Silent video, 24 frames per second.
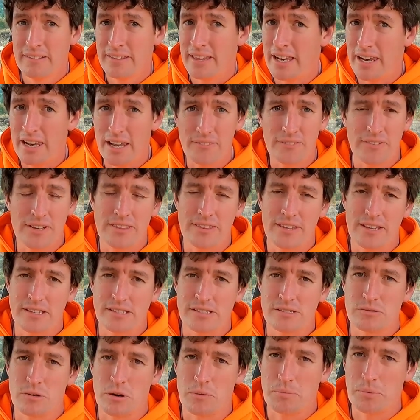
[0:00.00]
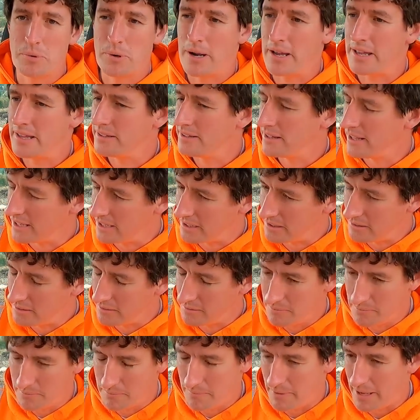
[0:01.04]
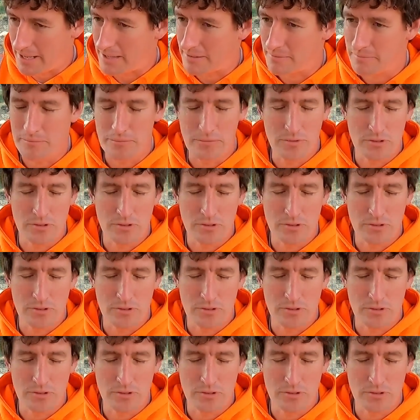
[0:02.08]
They're lovely things to operate, they make